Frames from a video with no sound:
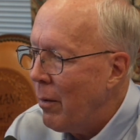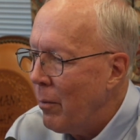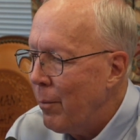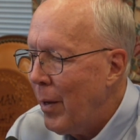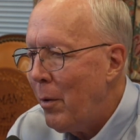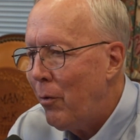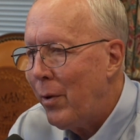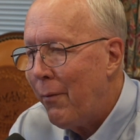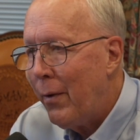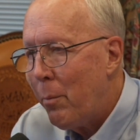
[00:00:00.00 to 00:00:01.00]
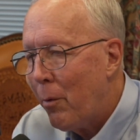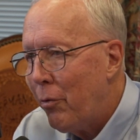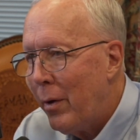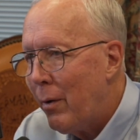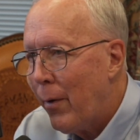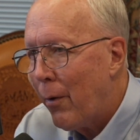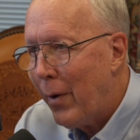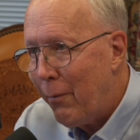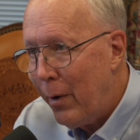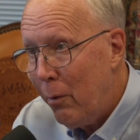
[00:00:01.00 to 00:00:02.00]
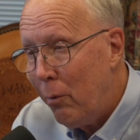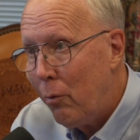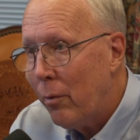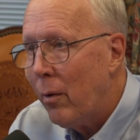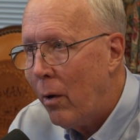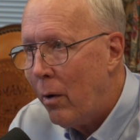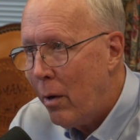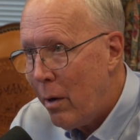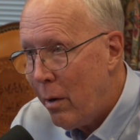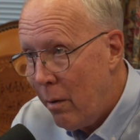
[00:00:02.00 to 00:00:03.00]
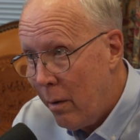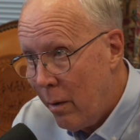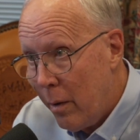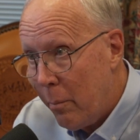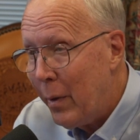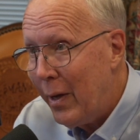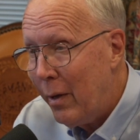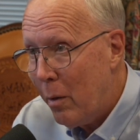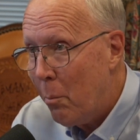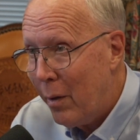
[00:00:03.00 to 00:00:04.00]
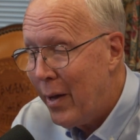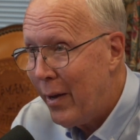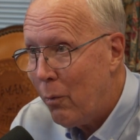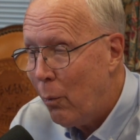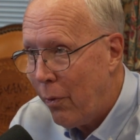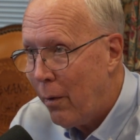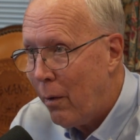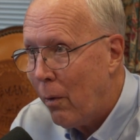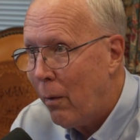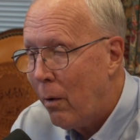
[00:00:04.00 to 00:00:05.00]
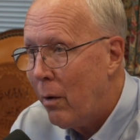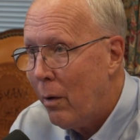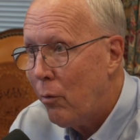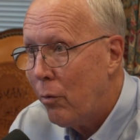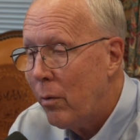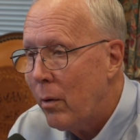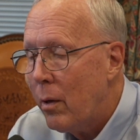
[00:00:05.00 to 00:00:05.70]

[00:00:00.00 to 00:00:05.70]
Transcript: maybe 7% of our revenues on being compliant with all the laws.